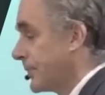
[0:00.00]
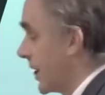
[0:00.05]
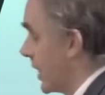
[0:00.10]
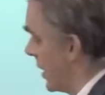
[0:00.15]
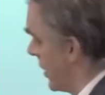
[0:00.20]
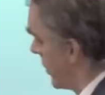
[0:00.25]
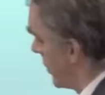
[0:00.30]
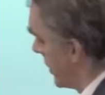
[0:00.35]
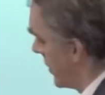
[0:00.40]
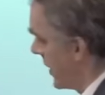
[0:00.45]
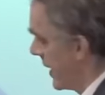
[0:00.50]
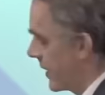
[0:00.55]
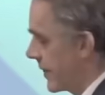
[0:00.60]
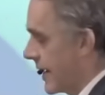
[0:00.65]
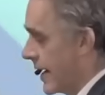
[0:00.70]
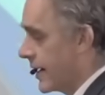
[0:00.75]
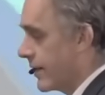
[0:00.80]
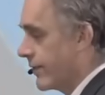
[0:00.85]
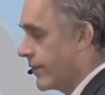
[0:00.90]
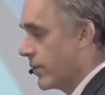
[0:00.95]
you can think
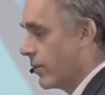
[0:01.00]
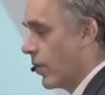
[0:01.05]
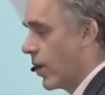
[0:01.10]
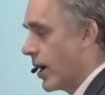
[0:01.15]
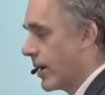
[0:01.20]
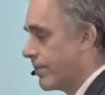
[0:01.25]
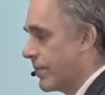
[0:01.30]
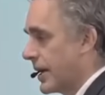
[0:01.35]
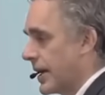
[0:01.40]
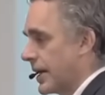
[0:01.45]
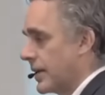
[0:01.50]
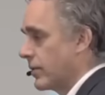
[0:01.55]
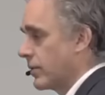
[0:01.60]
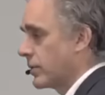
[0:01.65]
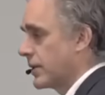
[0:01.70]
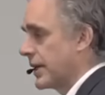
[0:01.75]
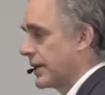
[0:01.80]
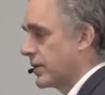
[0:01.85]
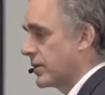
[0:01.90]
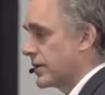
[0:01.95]
that if you want, but I
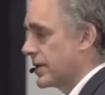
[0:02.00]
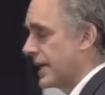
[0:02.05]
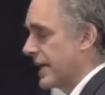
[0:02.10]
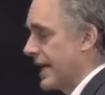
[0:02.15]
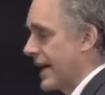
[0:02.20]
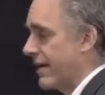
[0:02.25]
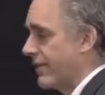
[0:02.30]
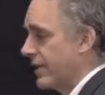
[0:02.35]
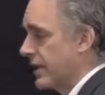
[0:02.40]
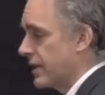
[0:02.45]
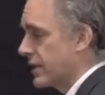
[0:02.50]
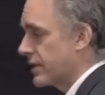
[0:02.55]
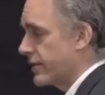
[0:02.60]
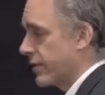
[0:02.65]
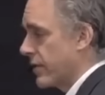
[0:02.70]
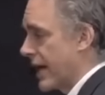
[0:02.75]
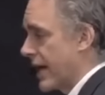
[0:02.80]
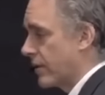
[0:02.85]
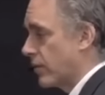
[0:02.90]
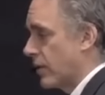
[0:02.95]
don't think there's any evidence
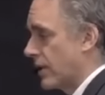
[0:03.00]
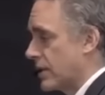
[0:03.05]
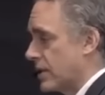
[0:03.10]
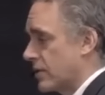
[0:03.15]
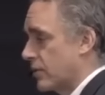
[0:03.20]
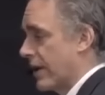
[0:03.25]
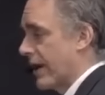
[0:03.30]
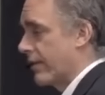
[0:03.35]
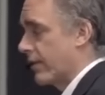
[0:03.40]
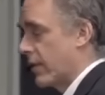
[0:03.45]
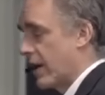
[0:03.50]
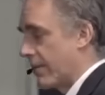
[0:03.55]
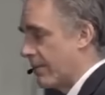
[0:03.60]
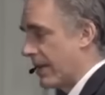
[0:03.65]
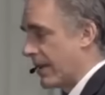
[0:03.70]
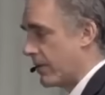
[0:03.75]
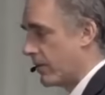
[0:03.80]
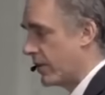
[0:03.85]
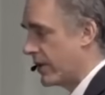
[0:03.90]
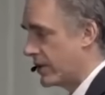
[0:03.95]
for that whatsoever. I
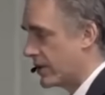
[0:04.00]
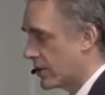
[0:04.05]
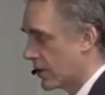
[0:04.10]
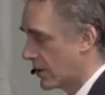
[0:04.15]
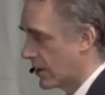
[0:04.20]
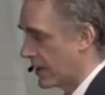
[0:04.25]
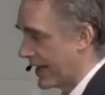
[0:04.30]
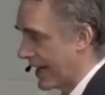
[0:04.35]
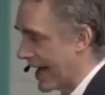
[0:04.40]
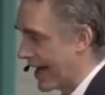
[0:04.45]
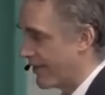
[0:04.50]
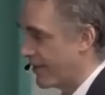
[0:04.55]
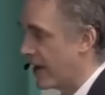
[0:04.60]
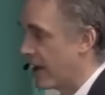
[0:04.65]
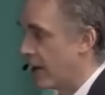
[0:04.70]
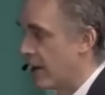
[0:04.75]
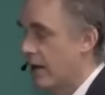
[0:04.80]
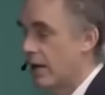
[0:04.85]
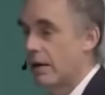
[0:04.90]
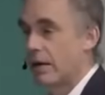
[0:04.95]
mean, we certainly have,
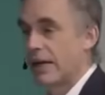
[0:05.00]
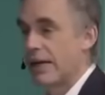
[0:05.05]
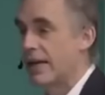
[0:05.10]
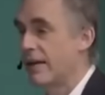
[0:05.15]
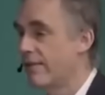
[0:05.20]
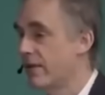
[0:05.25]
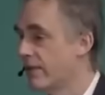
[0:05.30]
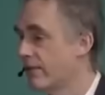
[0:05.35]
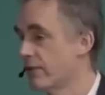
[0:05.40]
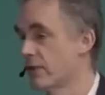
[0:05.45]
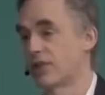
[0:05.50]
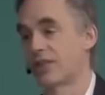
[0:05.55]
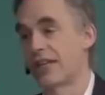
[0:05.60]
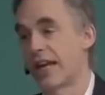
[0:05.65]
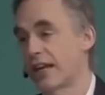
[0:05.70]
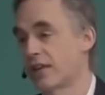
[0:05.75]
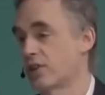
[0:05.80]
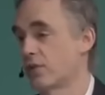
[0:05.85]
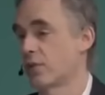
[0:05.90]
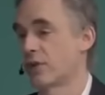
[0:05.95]
even for
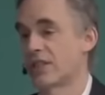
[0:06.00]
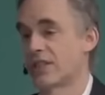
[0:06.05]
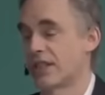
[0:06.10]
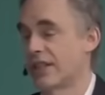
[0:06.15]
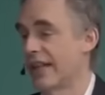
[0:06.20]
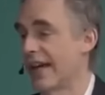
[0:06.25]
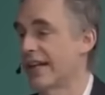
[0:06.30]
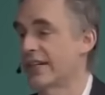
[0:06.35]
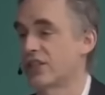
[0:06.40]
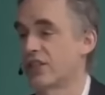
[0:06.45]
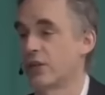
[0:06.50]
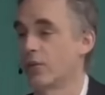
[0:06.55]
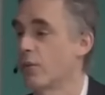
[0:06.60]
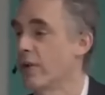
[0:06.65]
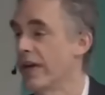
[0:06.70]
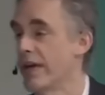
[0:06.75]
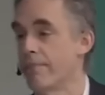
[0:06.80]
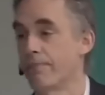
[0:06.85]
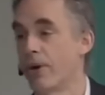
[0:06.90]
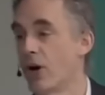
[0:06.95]
sexual selection,
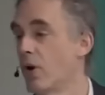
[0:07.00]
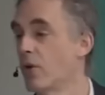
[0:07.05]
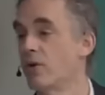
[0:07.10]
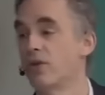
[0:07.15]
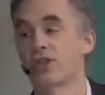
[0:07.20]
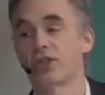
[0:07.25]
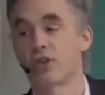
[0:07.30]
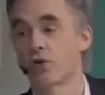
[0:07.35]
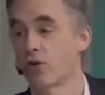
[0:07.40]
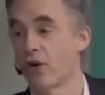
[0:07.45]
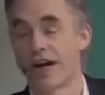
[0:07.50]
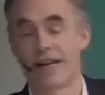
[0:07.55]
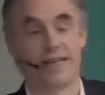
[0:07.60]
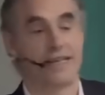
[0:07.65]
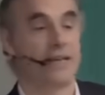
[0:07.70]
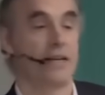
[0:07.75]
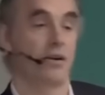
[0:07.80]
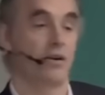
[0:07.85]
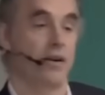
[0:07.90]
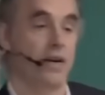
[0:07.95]
we impose
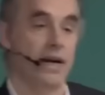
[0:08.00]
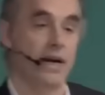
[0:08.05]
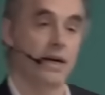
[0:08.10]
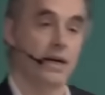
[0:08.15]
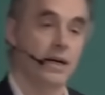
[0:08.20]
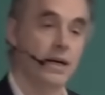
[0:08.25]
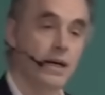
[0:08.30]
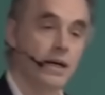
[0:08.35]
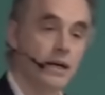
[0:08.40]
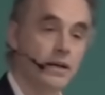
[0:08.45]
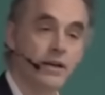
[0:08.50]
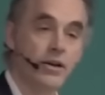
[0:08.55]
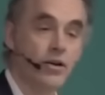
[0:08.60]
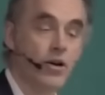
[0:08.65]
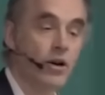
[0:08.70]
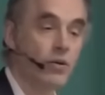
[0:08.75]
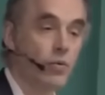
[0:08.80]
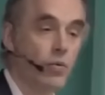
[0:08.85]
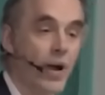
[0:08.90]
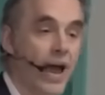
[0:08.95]
criteria. They're
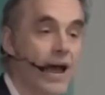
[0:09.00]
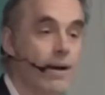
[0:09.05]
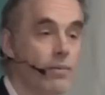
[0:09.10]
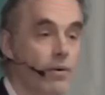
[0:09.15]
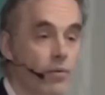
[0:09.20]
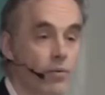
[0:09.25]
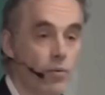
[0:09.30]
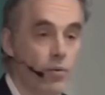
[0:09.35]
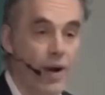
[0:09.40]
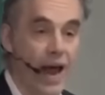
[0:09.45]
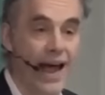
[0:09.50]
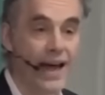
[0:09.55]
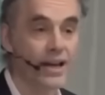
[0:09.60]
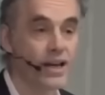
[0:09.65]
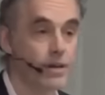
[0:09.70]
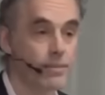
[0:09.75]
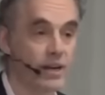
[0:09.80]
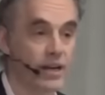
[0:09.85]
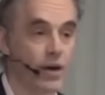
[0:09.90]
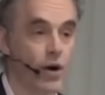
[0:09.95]
not
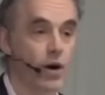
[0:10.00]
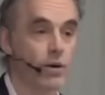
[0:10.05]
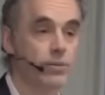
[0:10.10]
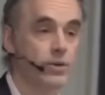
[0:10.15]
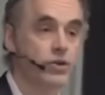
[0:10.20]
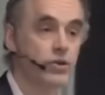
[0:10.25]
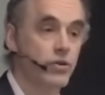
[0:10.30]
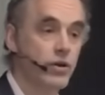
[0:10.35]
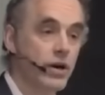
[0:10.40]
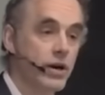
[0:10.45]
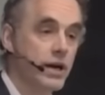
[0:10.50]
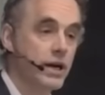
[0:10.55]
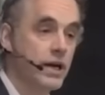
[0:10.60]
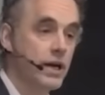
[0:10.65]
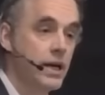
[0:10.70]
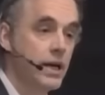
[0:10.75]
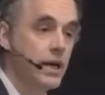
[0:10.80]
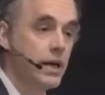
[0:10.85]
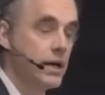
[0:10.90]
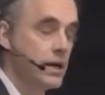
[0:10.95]
random and arbitrary.
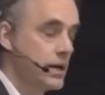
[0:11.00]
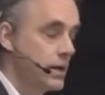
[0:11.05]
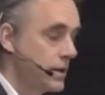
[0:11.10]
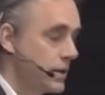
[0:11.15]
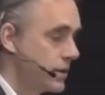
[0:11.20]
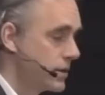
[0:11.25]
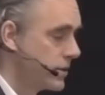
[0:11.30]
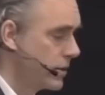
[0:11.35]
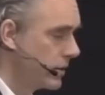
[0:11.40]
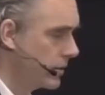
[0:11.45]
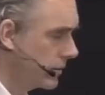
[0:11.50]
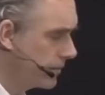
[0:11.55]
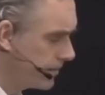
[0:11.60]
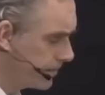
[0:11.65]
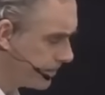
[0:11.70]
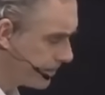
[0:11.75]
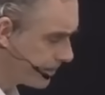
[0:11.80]
So,